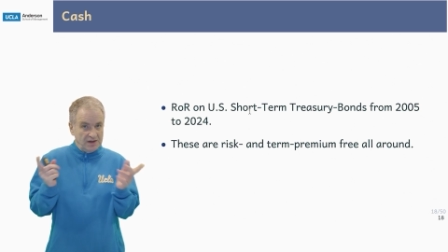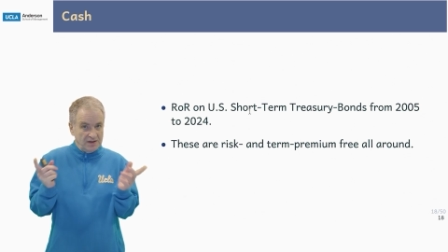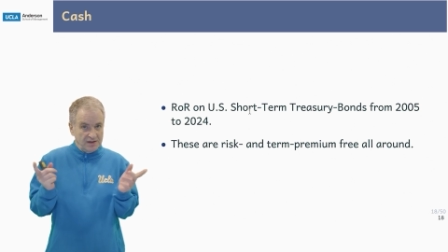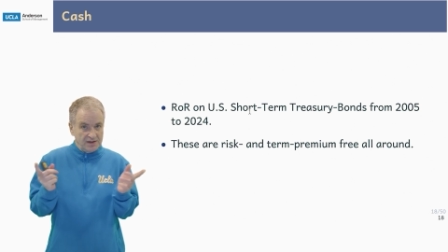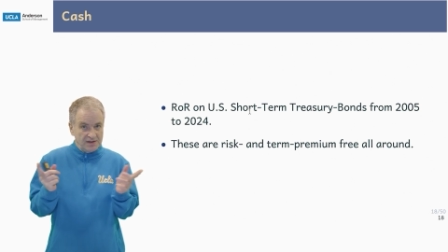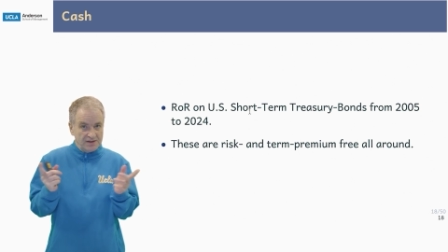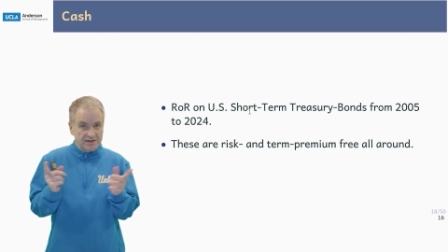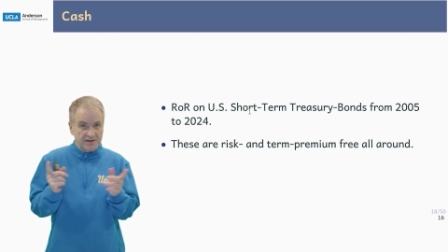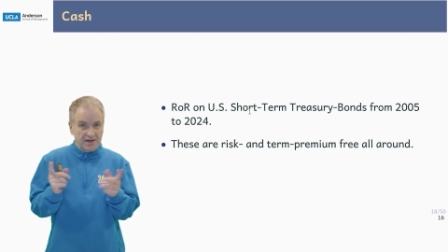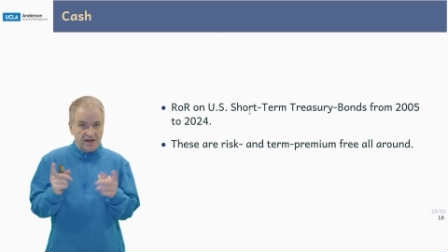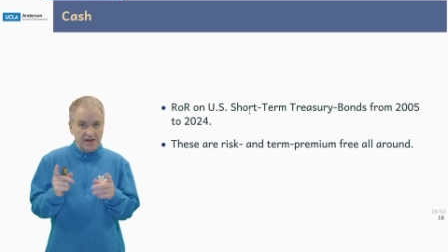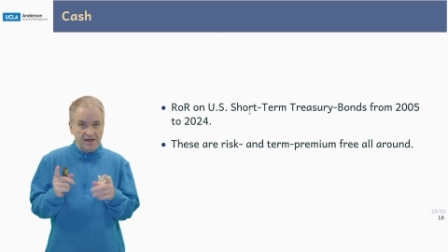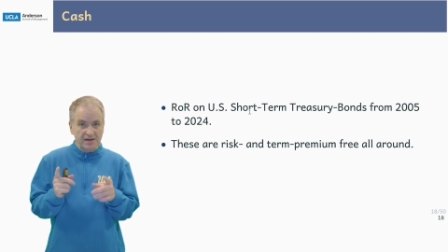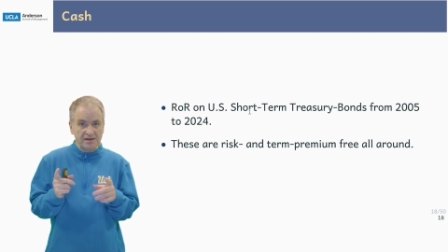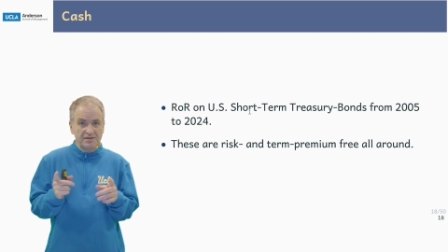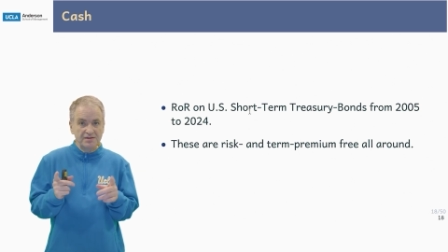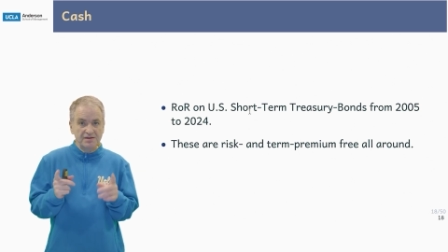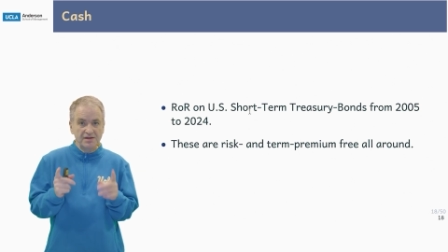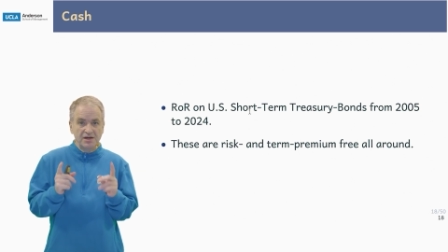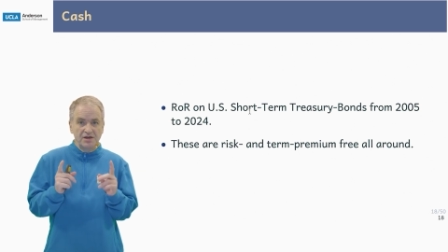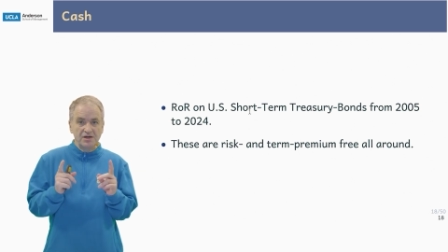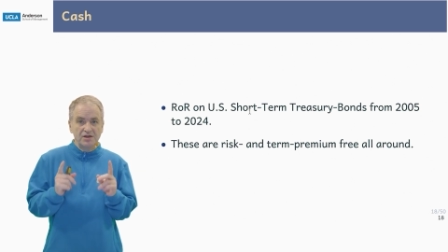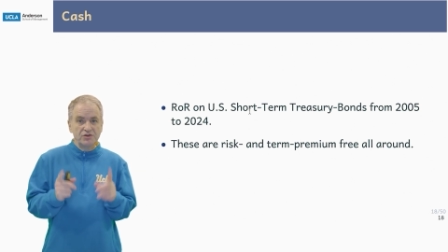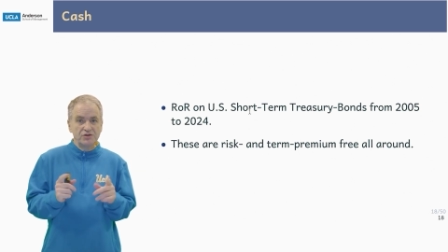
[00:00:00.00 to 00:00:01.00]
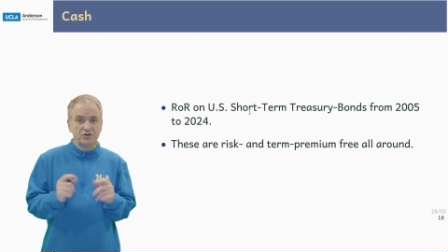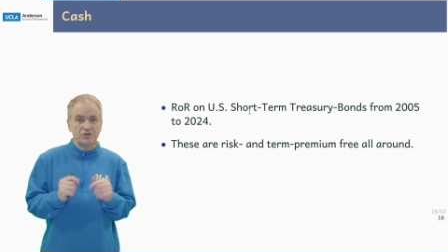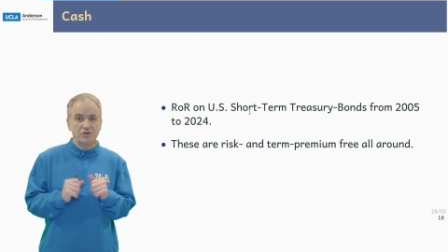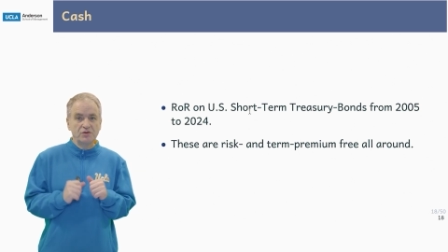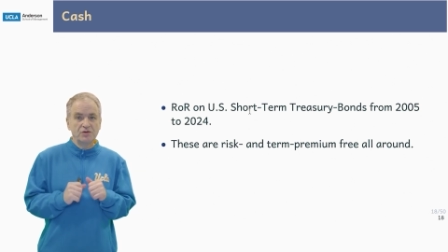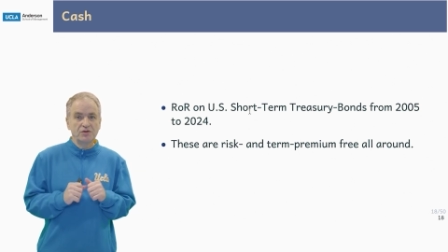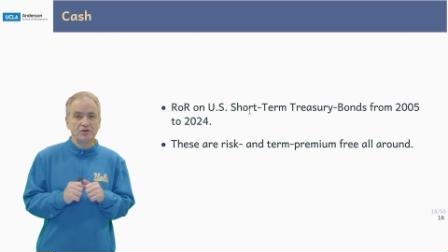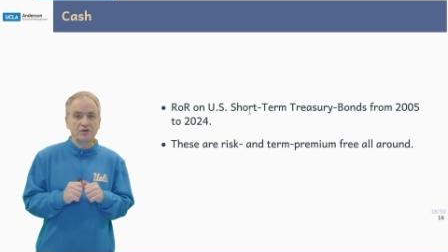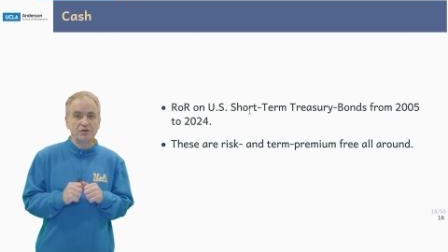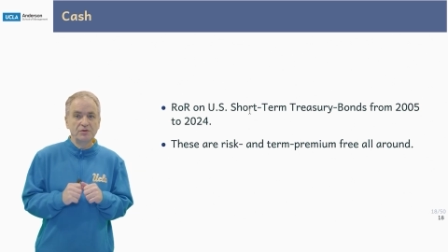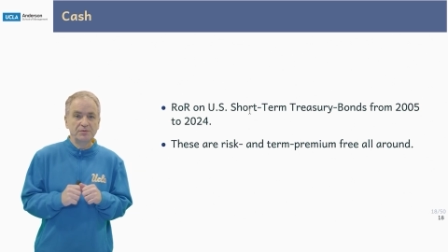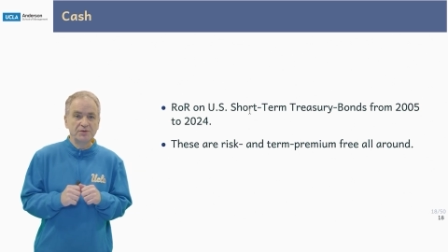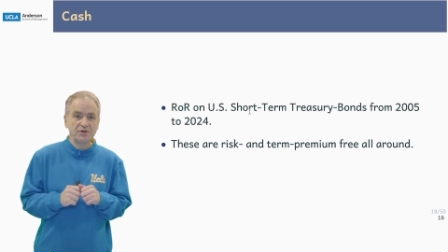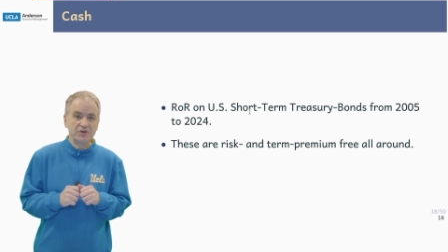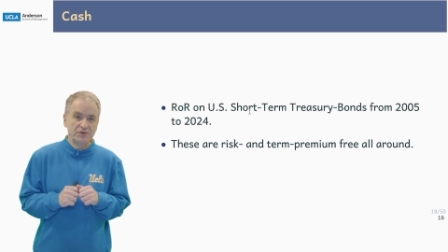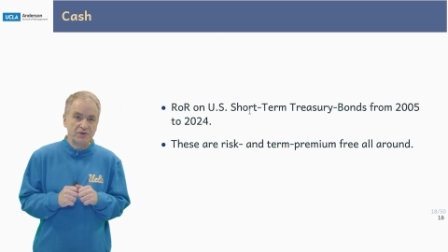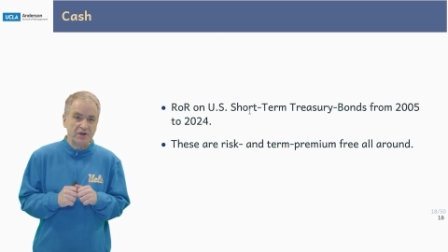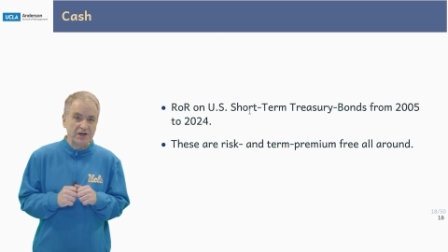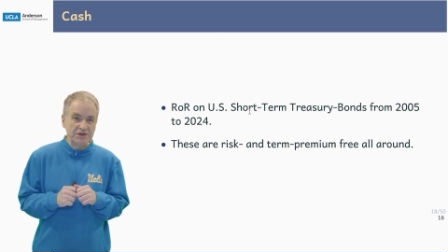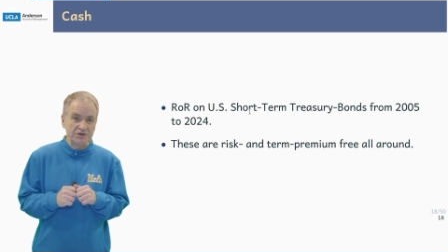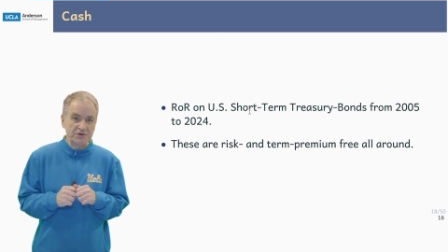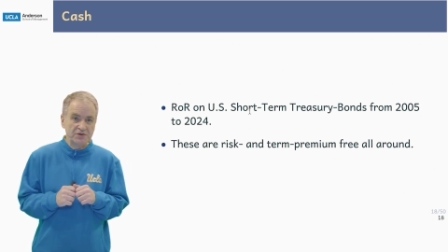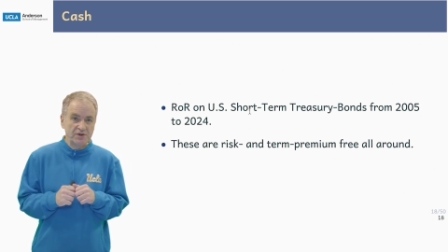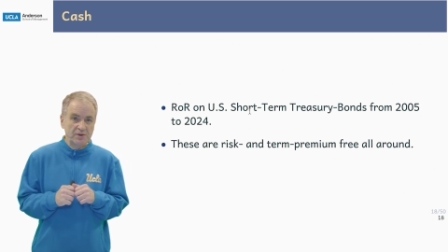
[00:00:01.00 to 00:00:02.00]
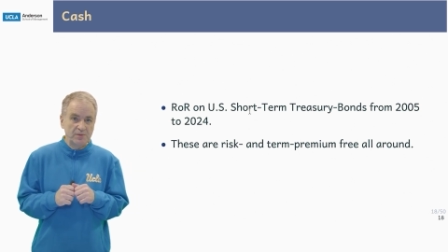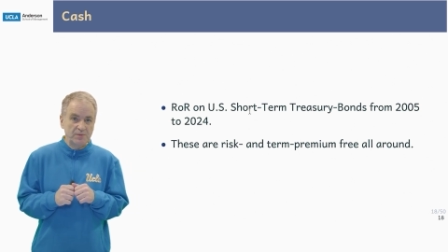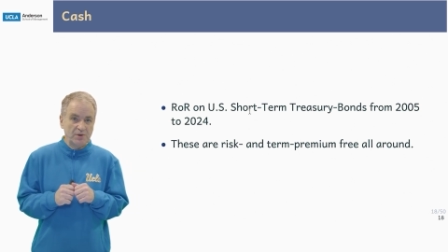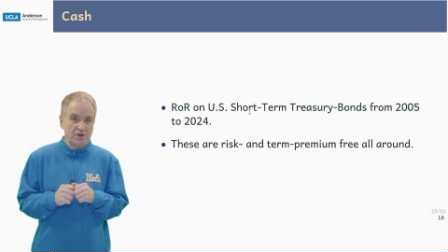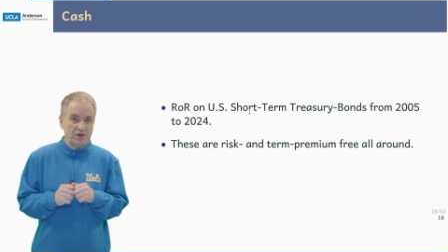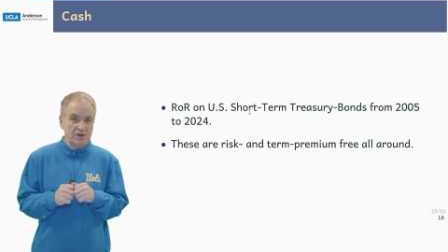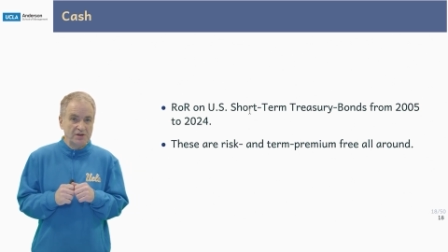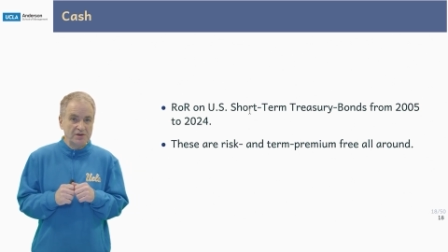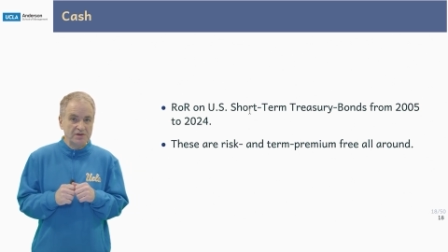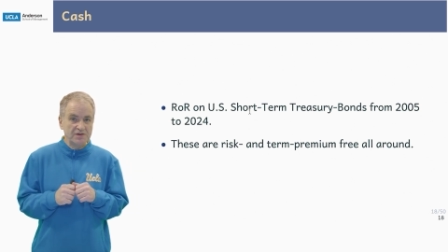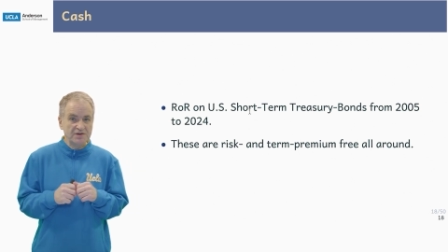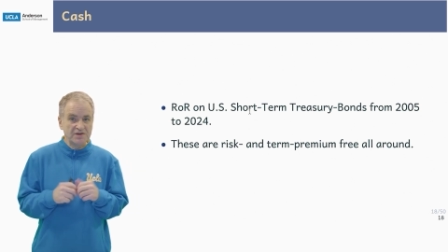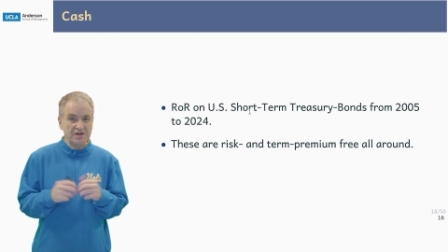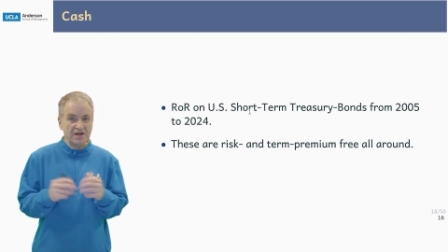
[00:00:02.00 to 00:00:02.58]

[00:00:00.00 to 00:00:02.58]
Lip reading: this case, short-term treasury bonds,